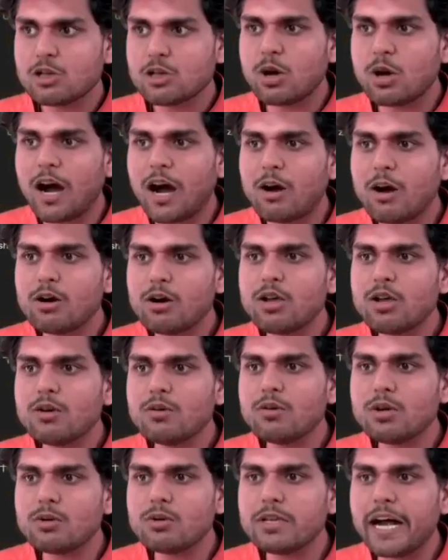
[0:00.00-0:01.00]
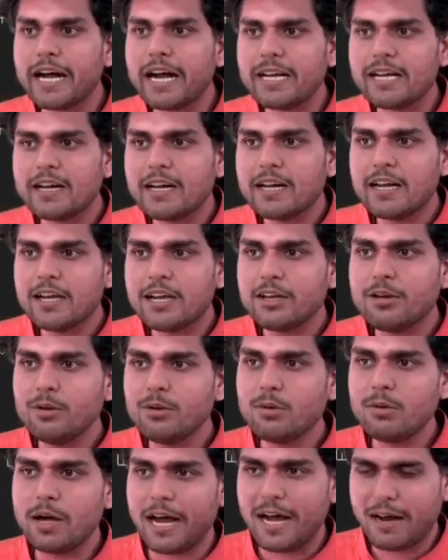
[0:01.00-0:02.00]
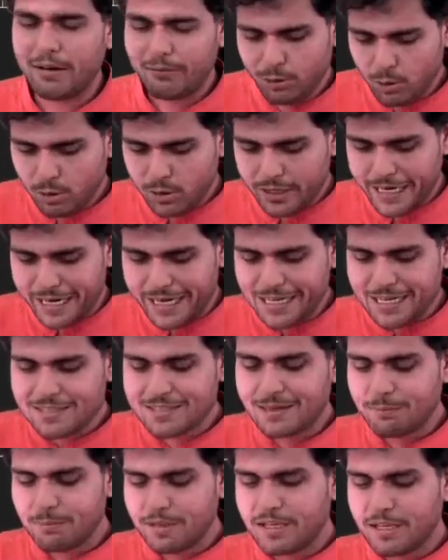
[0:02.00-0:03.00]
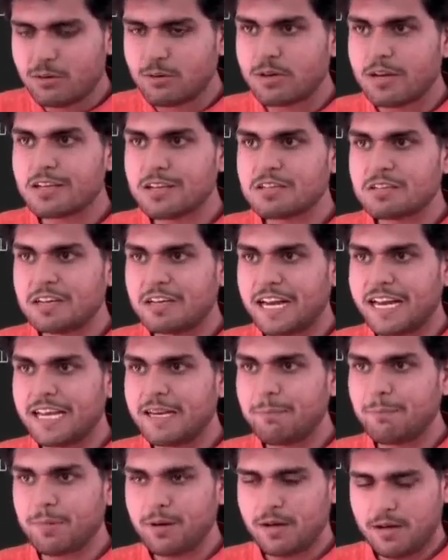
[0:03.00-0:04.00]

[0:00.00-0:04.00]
how do you do that? You have to write something known as type